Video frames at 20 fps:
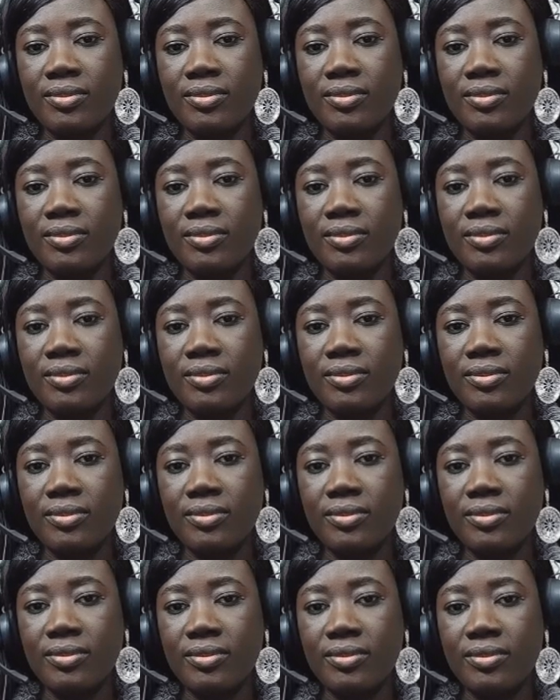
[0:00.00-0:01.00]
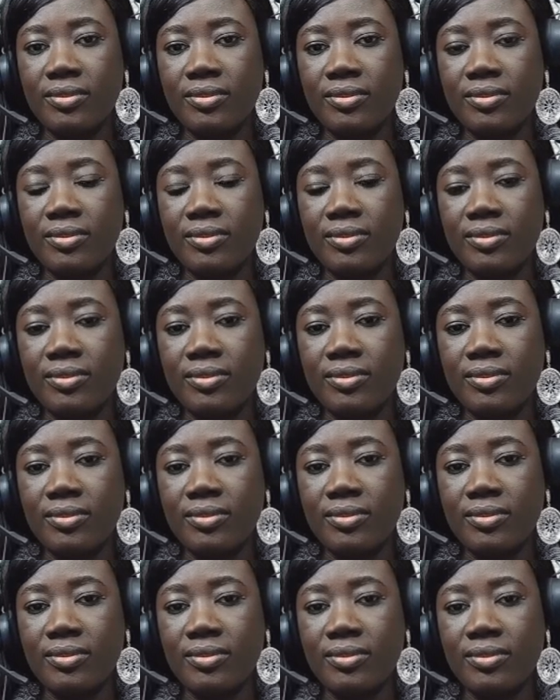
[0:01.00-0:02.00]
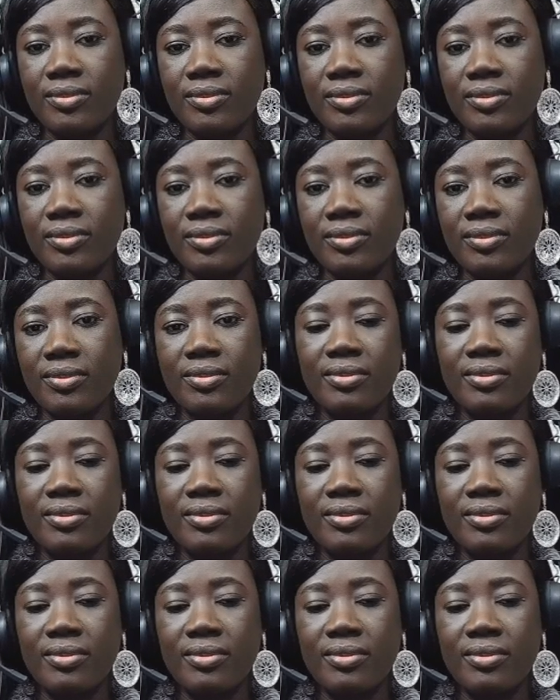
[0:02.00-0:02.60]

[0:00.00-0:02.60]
(not speaking)